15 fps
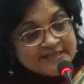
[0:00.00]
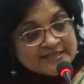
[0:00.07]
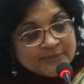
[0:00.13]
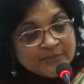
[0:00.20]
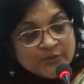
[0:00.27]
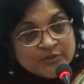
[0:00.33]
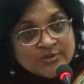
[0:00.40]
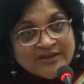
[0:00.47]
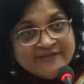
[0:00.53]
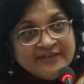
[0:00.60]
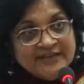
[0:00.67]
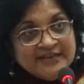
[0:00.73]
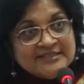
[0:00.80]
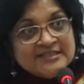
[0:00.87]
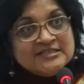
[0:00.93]
You will see,
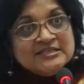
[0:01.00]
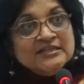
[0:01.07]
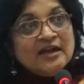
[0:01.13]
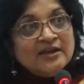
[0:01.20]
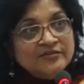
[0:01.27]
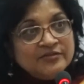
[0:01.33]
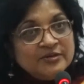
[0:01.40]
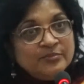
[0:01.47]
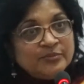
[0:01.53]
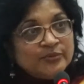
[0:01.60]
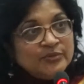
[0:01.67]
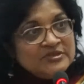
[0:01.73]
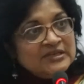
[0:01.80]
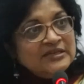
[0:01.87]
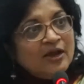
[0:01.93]
suppose you have an existing
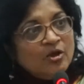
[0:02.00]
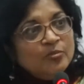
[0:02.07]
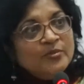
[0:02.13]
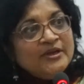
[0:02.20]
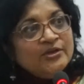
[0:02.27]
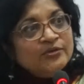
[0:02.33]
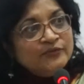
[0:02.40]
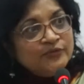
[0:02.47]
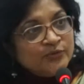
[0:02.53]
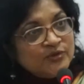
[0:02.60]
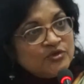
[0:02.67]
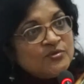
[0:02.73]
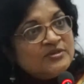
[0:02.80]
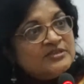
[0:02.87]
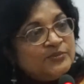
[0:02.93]
100 posts, then how
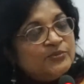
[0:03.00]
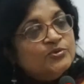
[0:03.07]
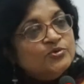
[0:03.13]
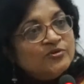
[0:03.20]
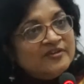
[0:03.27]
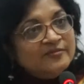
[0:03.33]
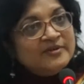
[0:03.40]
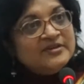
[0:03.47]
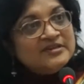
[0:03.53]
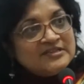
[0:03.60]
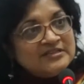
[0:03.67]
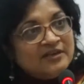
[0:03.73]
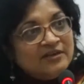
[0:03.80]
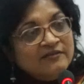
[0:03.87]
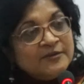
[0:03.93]
many of those were
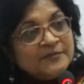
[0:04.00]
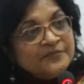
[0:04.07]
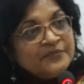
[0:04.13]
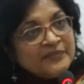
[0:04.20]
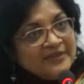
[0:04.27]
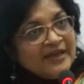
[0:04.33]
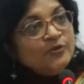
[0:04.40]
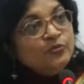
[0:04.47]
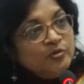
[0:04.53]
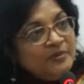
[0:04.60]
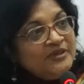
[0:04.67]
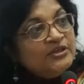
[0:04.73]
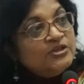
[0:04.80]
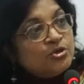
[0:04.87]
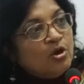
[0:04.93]
supposed to have been reserved?
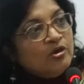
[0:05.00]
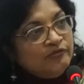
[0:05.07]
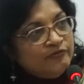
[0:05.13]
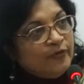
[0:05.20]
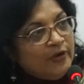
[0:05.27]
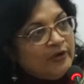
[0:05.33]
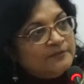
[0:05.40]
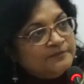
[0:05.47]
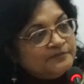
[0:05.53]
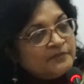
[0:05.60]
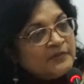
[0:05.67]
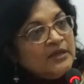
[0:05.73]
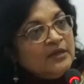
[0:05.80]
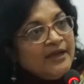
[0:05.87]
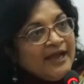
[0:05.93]
That would be the
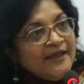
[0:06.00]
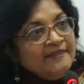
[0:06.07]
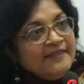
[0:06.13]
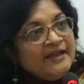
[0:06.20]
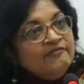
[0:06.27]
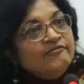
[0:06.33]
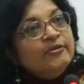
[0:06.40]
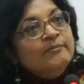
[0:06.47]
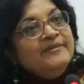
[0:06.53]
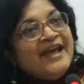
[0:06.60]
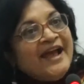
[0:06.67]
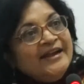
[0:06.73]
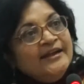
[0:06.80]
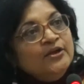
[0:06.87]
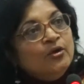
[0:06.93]
shortfall.
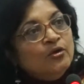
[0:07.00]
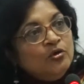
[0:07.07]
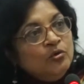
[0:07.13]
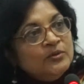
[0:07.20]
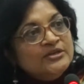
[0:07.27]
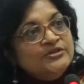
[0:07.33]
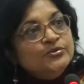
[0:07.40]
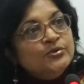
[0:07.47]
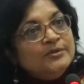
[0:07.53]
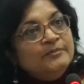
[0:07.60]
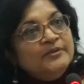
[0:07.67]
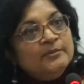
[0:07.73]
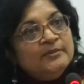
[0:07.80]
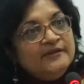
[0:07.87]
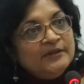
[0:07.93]
And then from that day
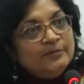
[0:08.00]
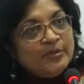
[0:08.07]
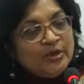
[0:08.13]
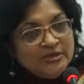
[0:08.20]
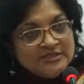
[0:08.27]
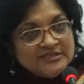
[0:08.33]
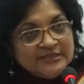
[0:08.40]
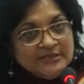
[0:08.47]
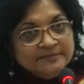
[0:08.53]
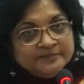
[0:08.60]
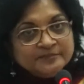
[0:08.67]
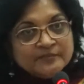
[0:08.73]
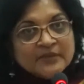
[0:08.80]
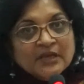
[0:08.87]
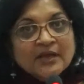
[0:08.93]
onwards, you implement the
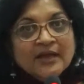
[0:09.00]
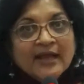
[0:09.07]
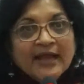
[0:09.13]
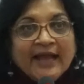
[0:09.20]
policy,